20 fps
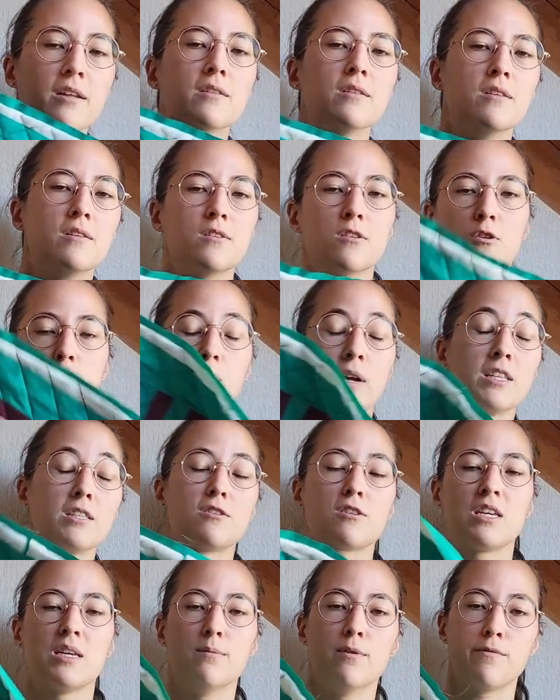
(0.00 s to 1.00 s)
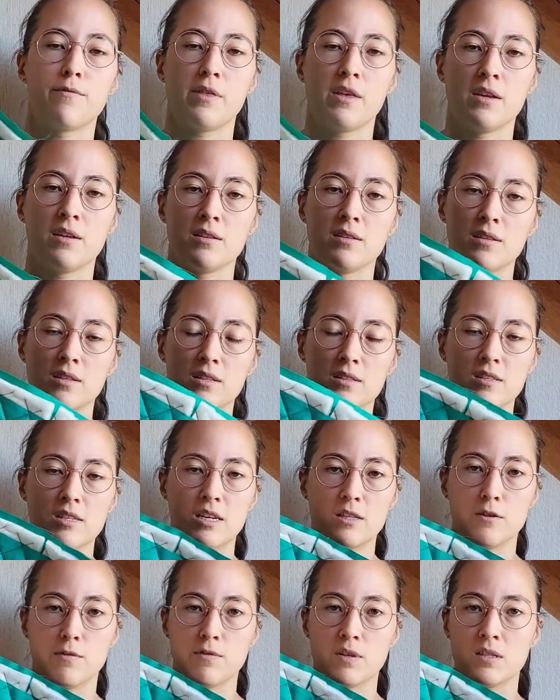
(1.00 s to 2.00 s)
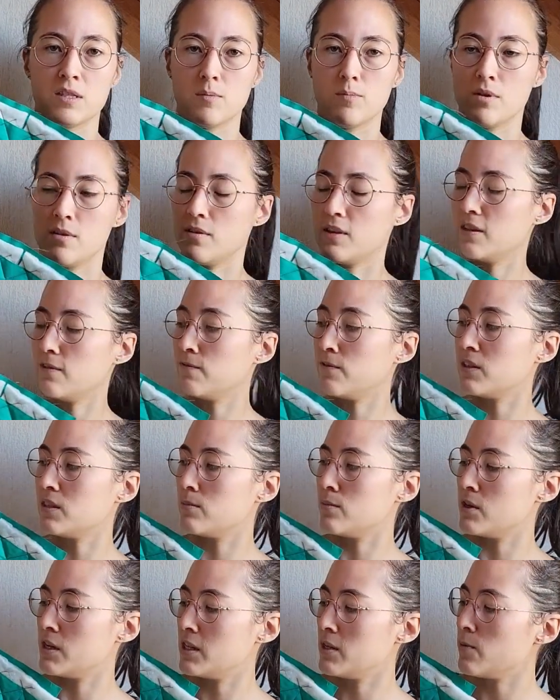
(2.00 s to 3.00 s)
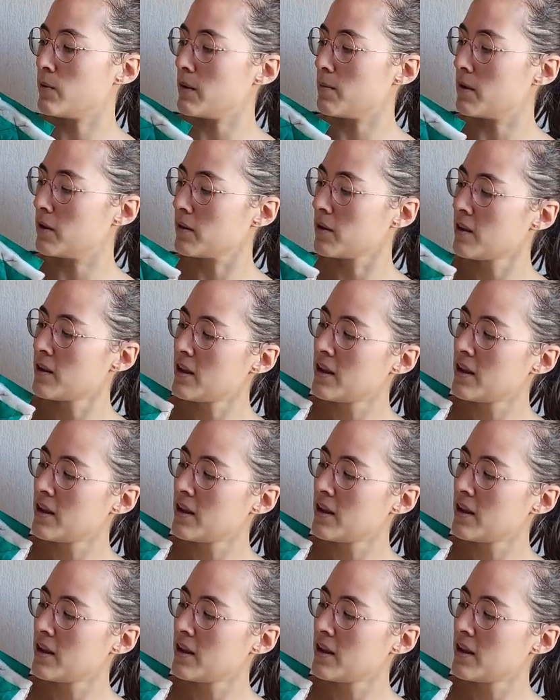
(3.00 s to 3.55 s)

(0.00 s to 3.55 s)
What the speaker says: in the grand scheme of things, it's kind of invisible anyway, but